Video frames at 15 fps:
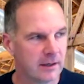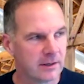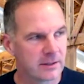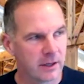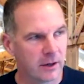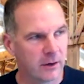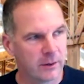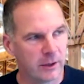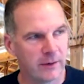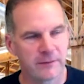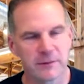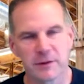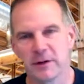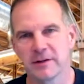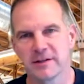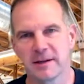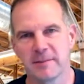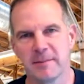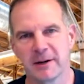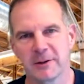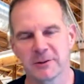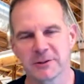So, if you're at some
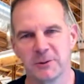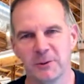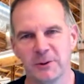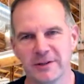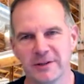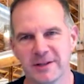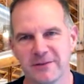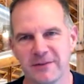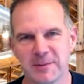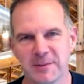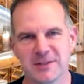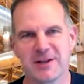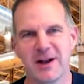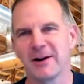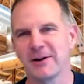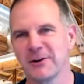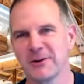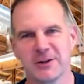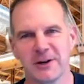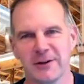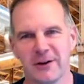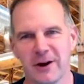medical schools, the famous doctors
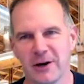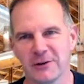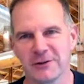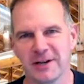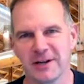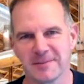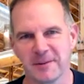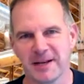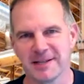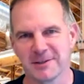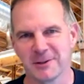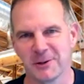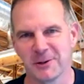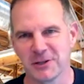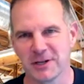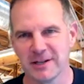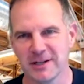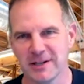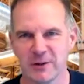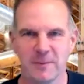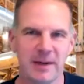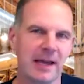are the heart transplant surgeons or
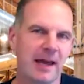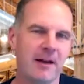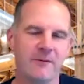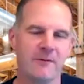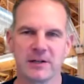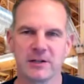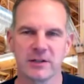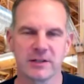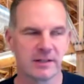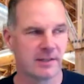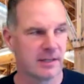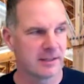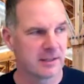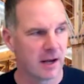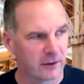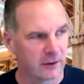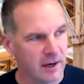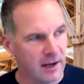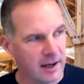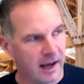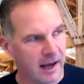the big infectious disease doctor.